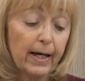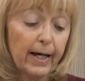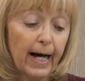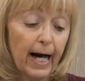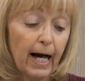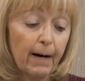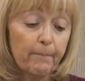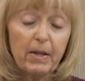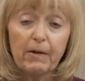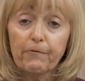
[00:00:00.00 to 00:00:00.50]

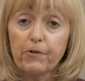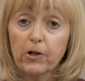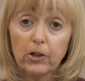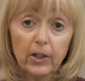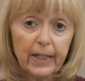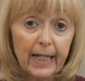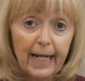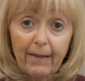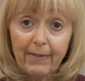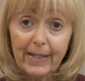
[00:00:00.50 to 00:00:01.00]
If you're
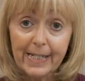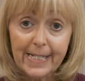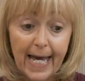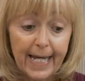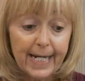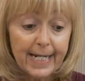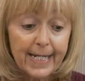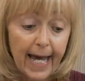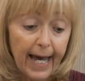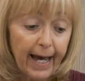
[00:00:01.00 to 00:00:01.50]
looking at the
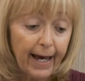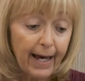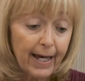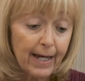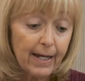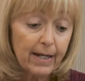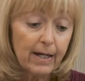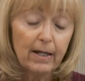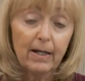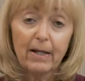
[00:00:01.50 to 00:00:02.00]

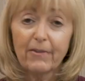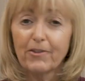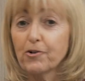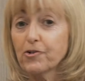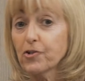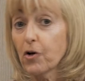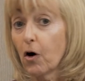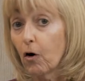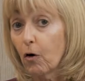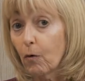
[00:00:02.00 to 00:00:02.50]
10K,
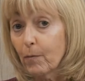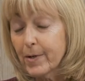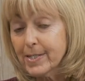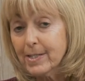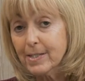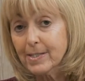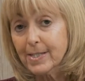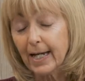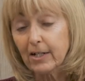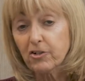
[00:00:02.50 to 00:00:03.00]
there's always
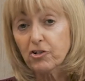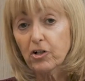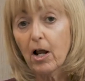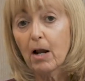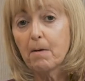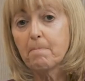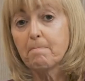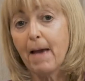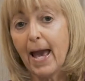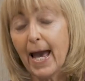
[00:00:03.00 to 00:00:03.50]
a section
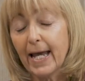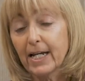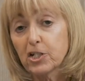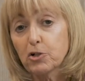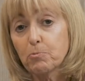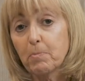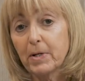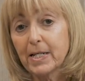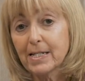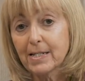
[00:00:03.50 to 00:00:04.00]
on
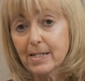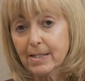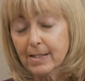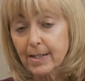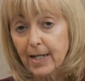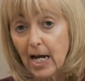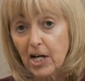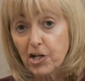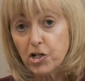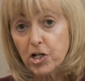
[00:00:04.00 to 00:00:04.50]
management
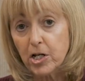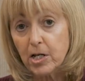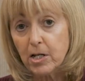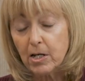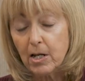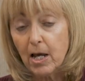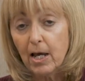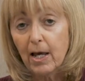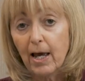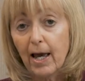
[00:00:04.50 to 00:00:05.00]

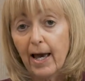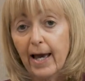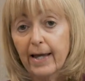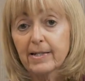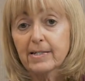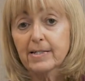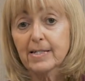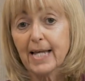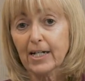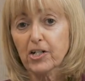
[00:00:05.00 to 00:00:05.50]
discussion and
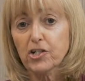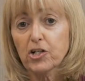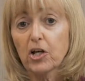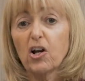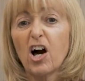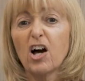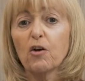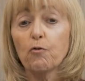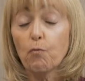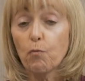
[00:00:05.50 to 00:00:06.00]
a section
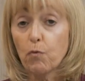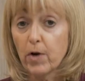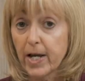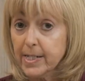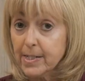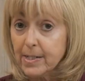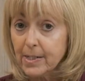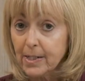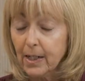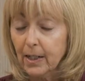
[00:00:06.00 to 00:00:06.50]
on
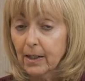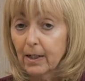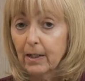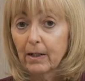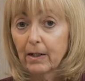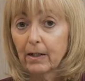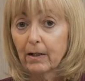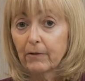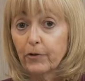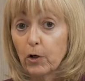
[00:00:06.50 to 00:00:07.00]
risk.
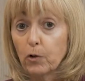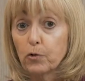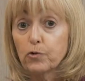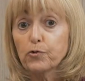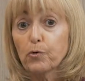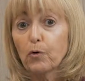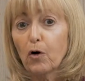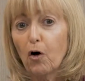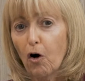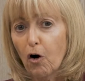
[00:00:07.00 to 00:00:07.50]

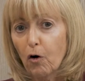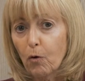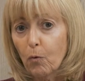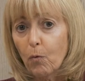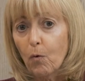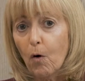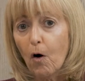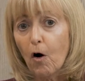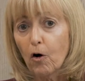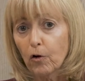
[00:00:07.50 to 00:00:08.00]
Those will
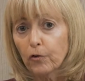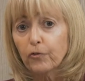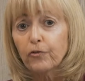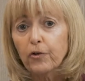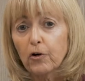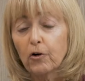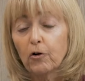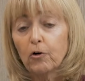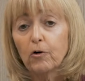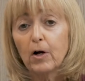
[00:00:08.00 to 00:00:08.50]
all
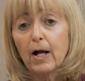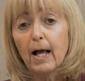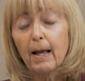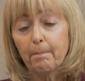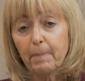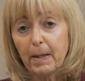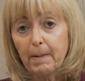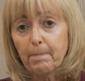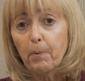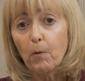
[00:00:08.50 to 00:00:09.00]
also
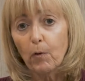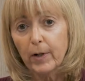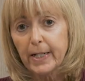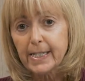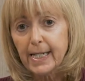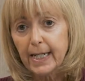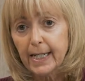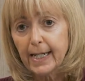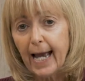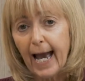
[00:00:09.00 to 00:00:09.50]
be
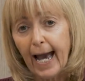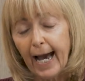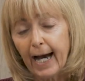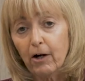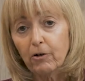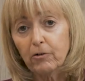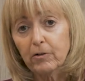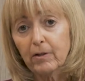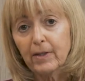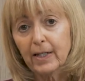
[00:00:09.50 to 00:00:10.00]
pointing
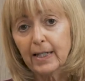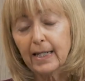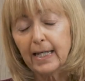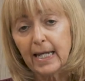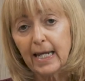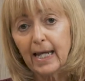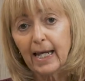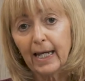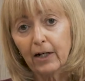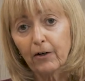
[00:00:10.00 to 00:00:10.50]
out the
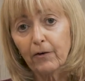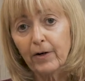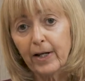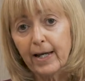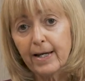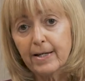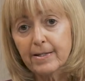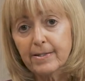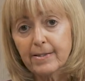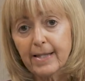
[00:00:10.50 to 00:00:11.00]
key
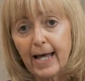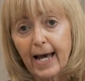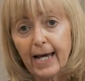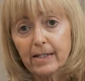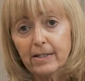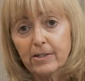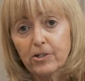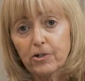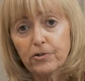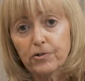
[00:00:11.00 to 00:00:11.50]
areas
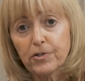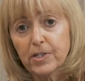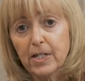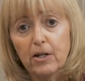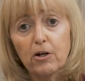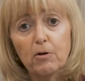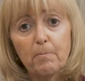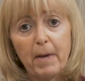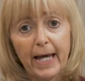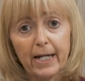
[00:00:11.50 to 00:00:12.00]
that your
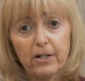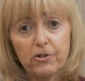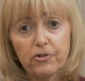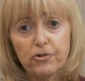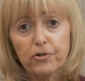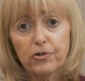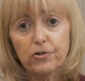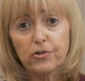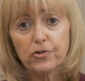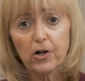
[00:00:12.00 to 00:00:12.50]
senior
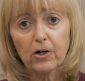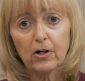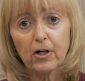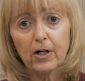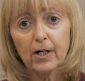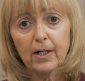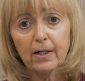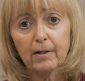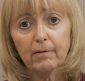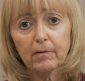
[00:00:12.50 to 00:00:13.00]
managers
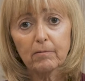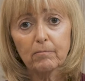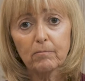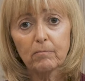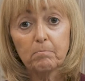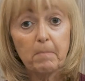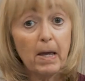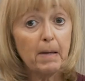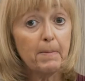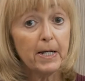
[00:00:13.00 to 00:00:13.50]
are
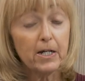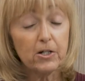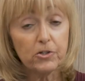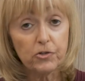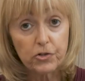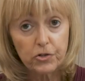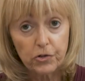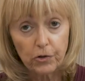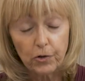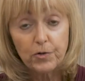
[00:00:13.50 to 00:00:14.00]
maybe
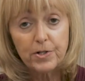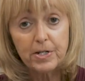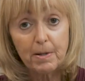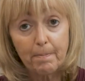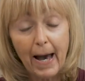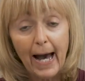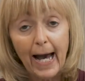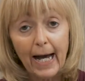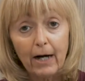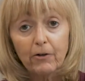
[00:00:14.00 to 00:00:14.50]
concerned
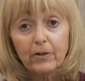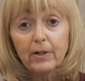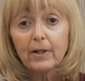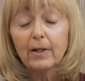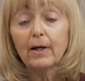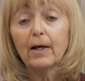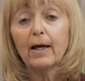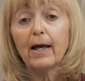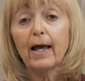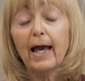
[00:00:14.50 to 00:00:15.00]
about,
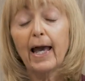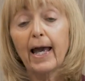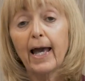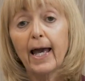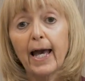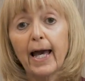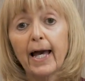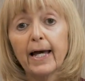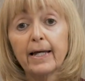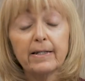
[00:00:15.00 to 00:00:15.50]

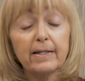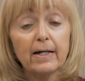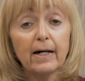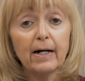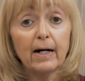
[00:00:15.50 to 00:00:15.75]
and